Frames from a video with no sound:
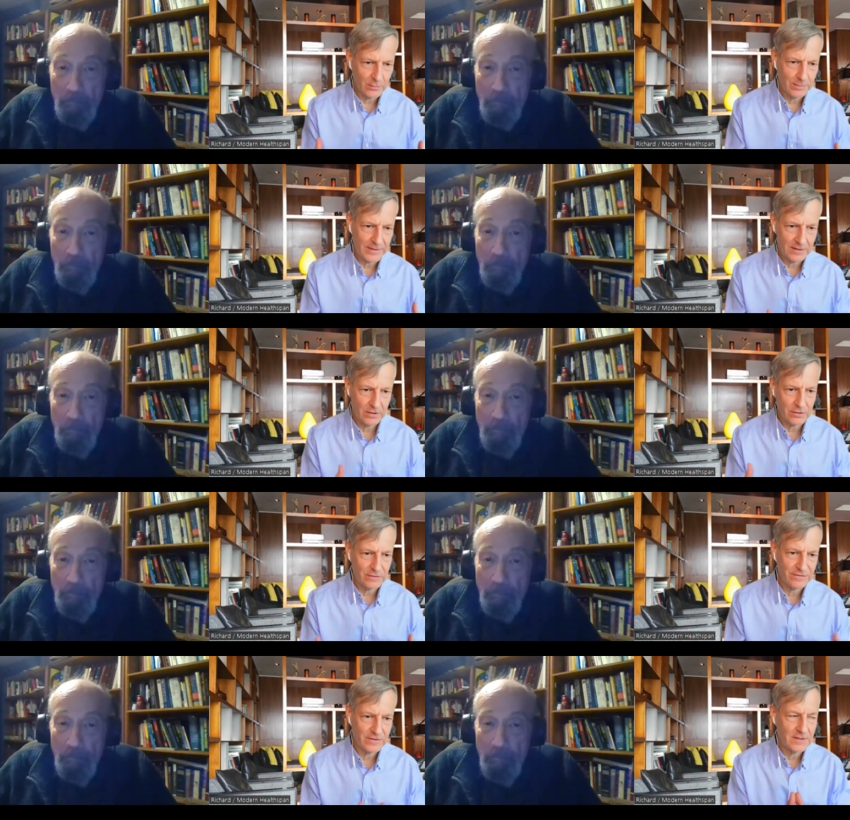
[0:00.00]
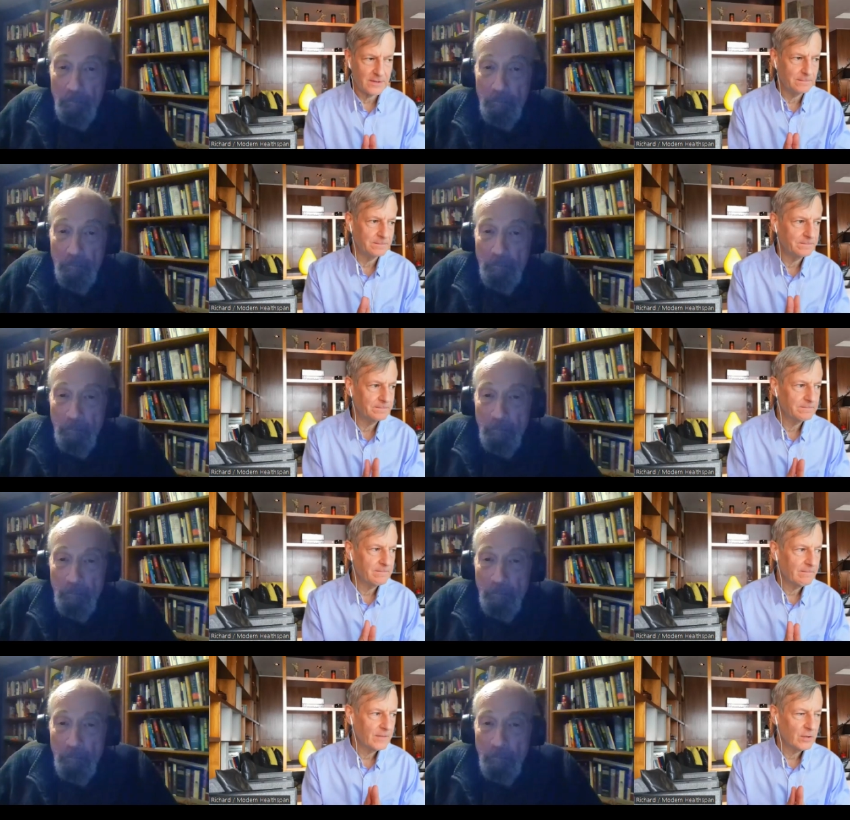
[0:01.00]
Speaker 1: would be a lot of um,
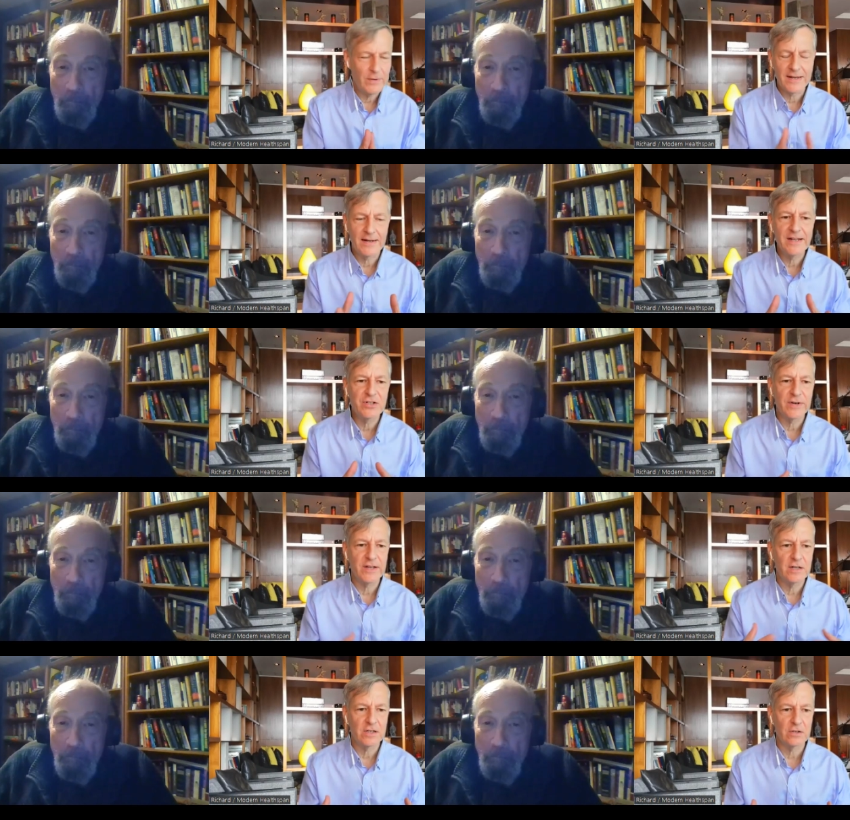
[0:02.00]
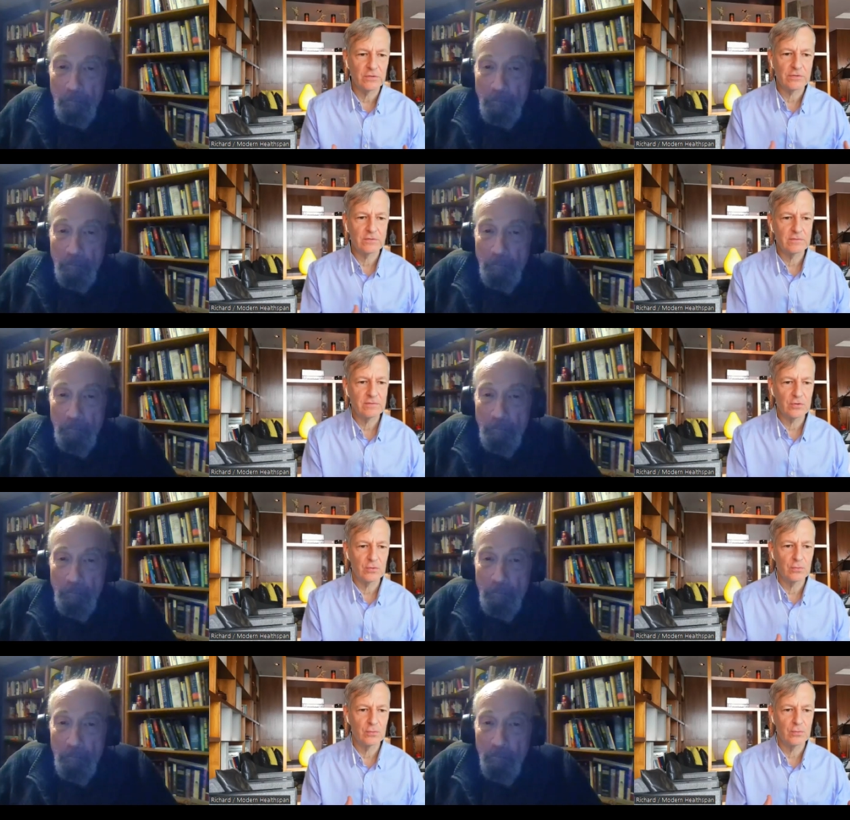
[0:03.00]
regulatory hurdles
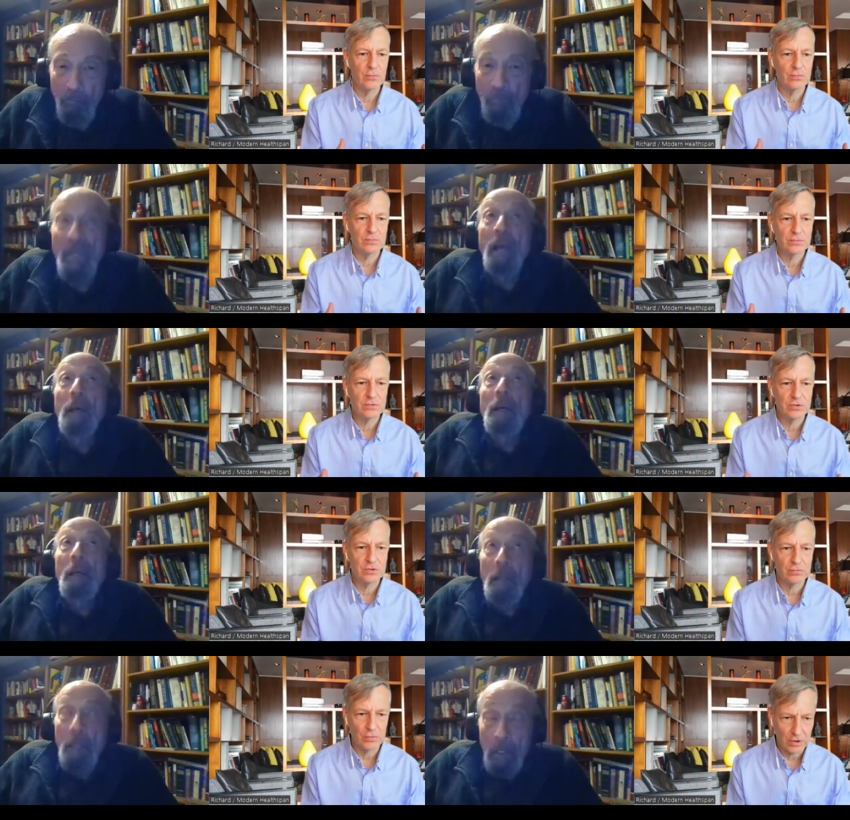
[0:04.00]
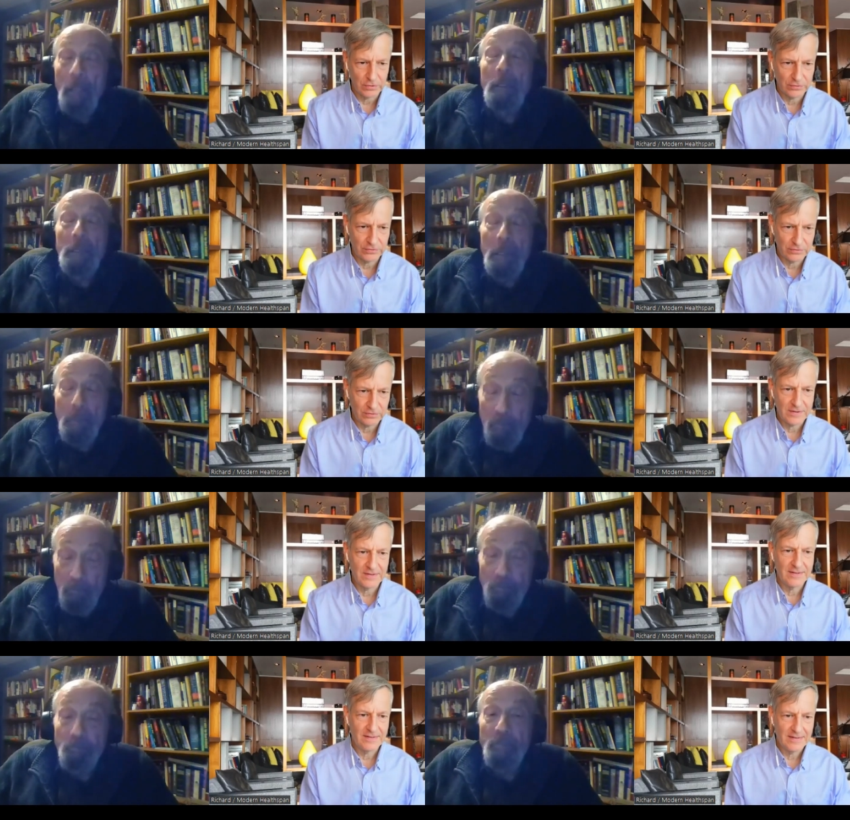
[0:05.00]
to cross.
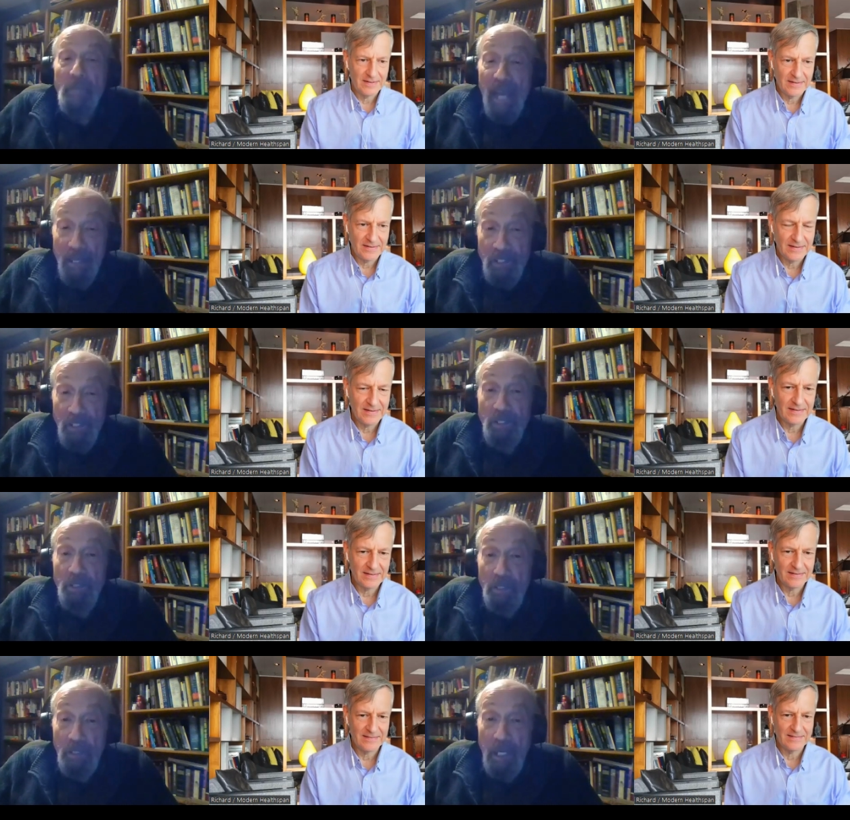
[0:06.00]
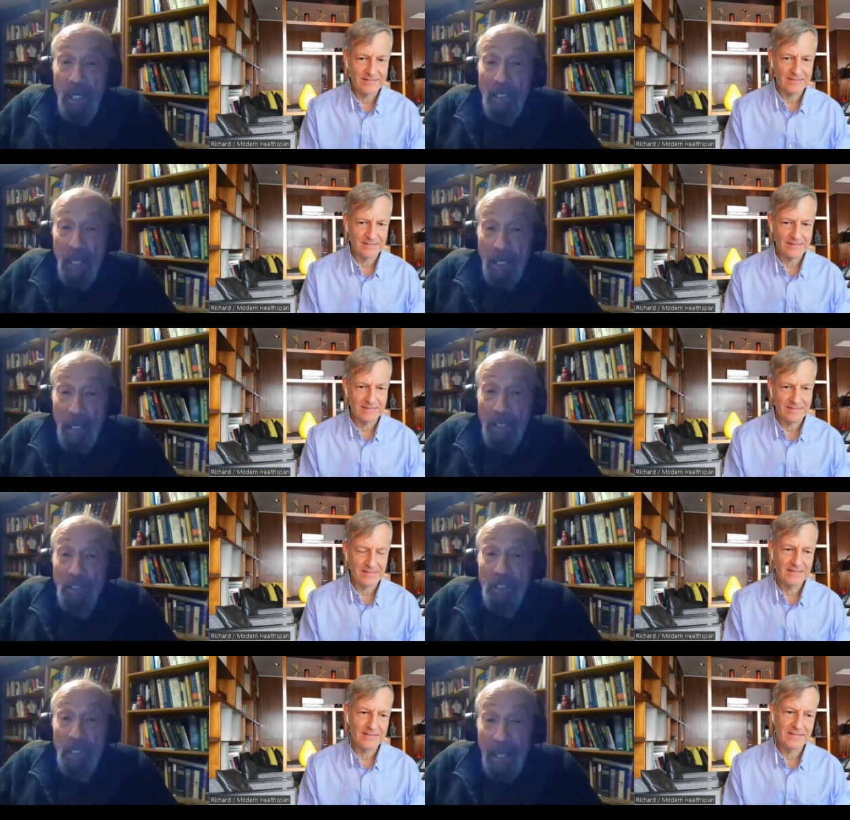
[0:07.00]
Speaker 2: Yes, that, that, that,
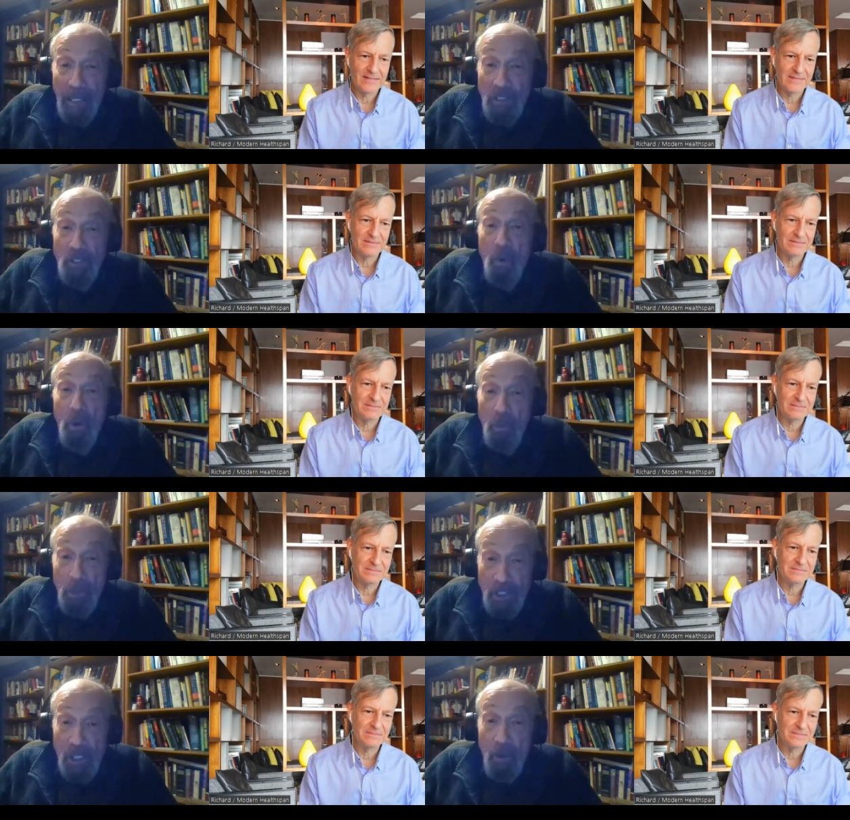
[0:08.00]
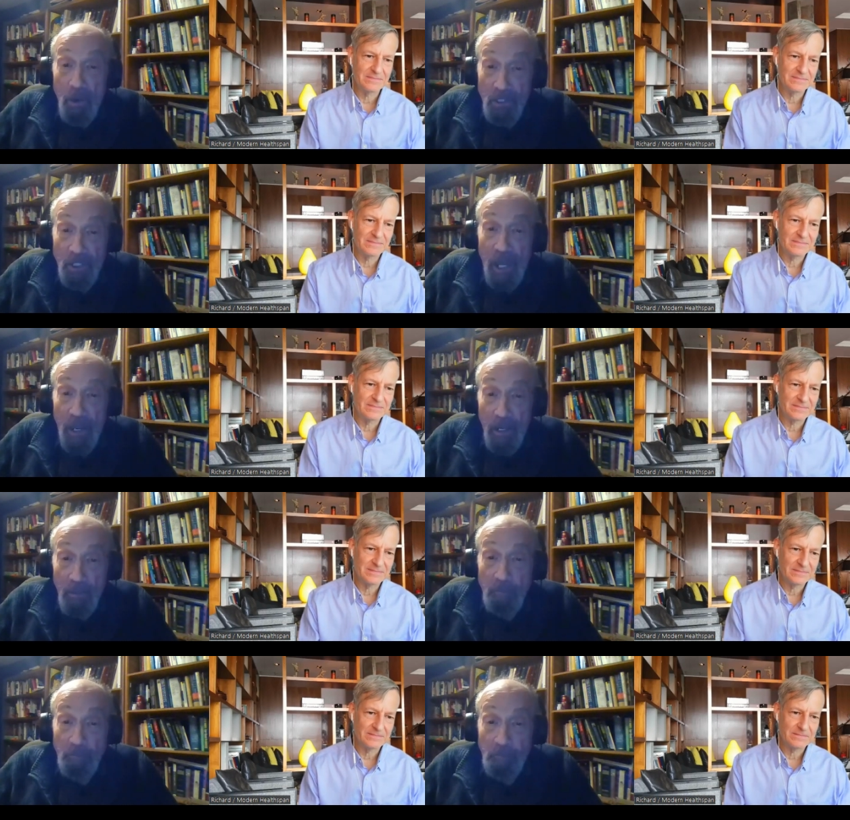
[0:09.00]
that's what would slow us down.
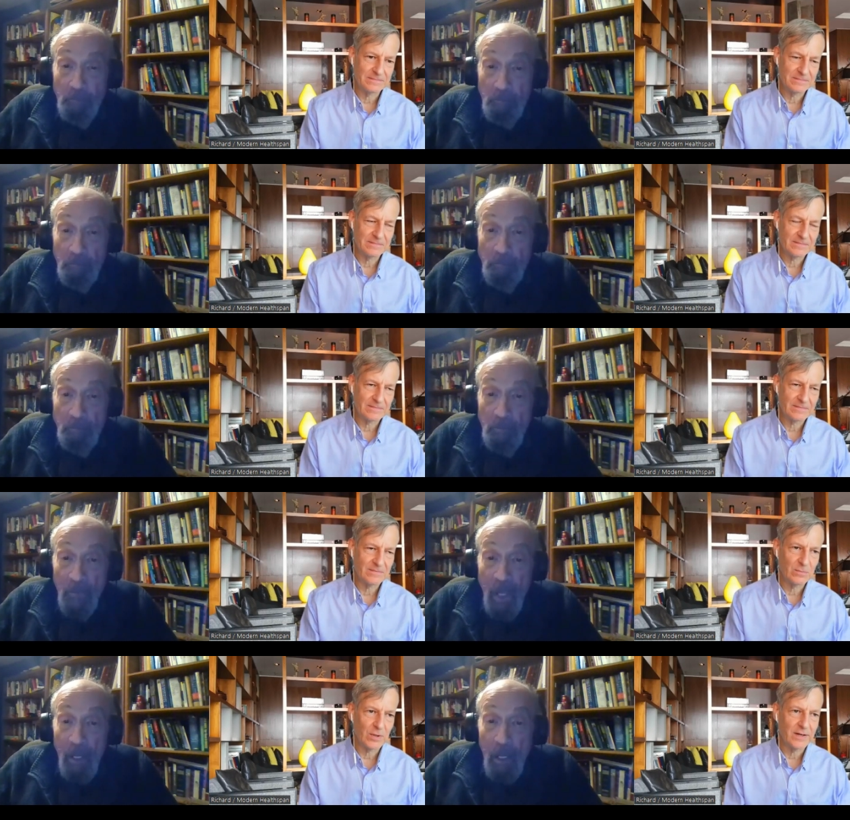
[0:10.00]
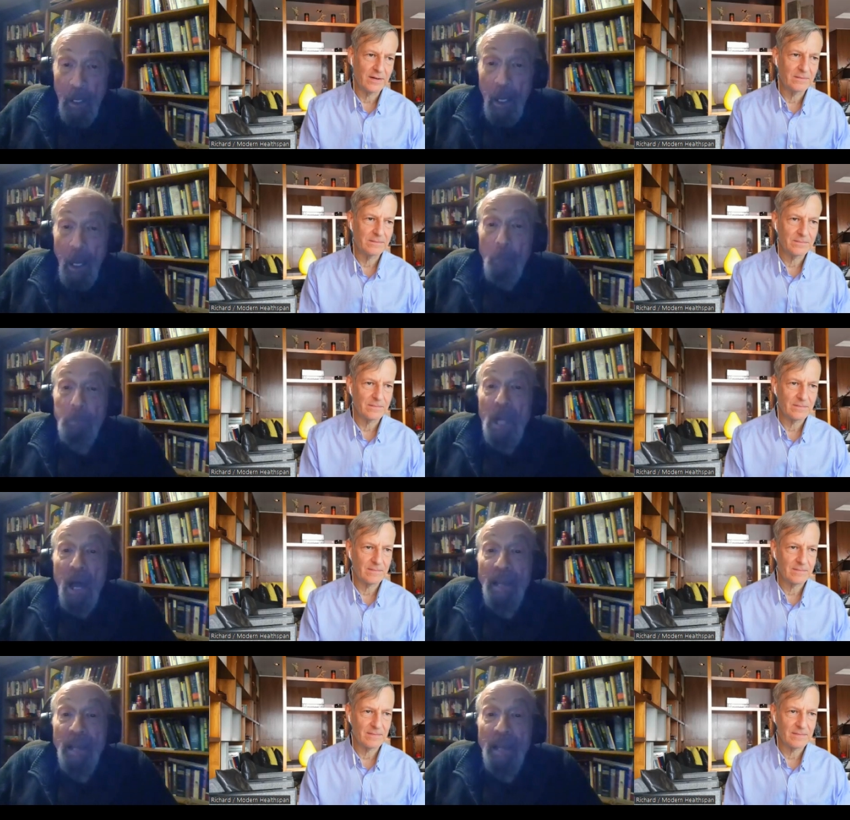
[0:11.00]
Right. Applying